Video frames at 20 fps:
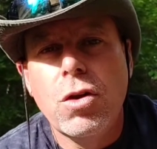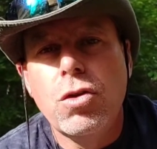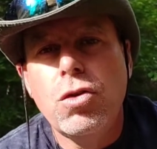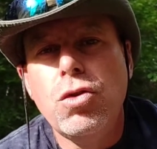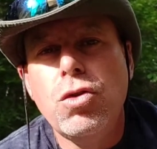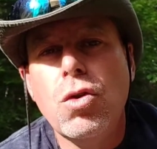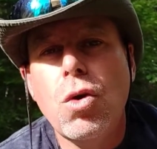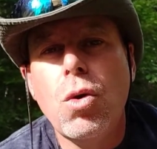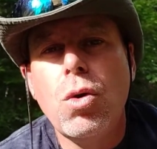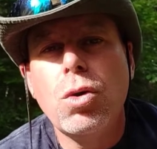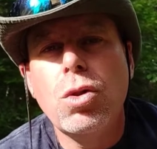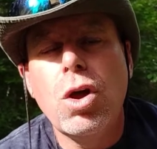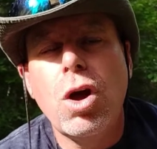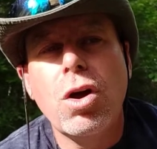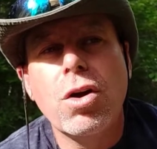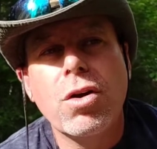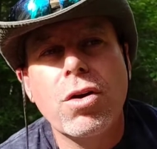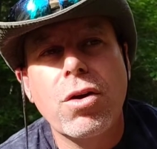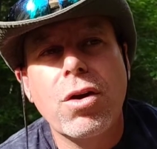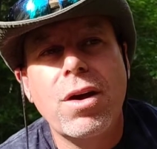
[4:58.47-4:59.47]
no
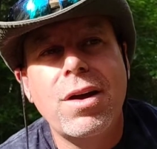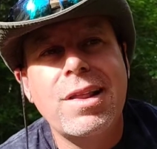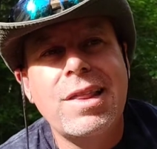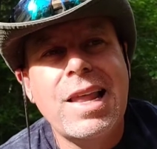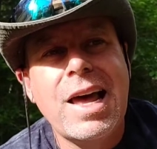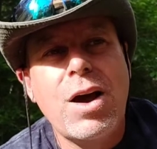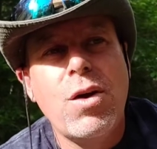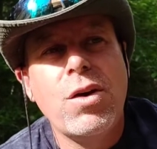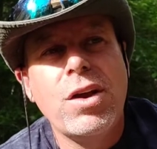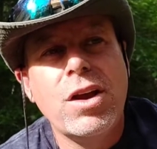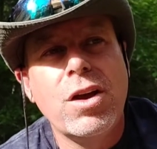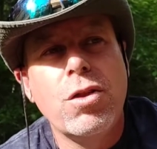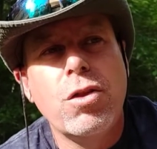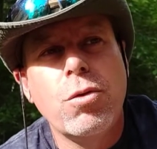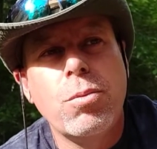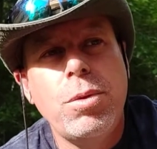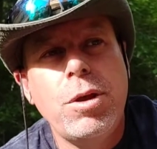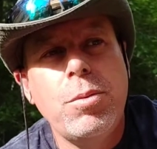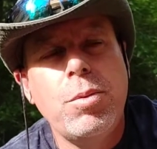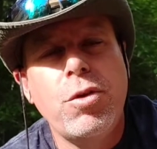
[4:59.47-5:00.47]
longer allowing
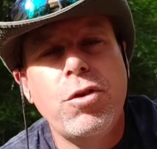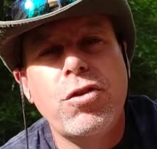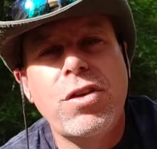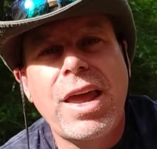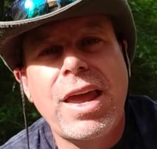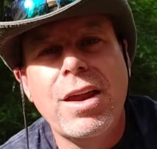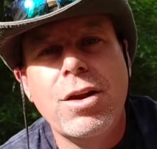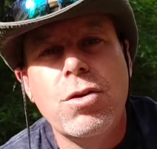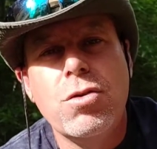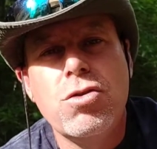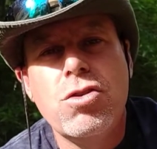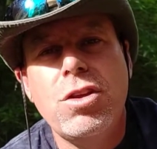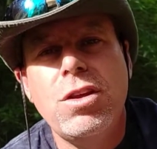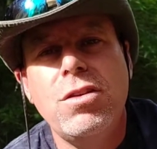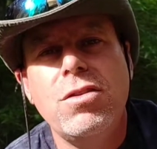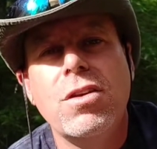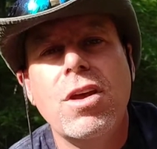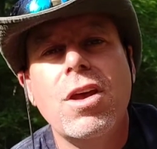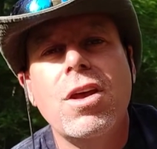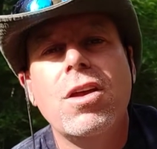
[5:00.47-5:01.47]
other people's
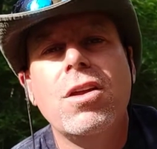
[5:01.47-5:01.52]
energies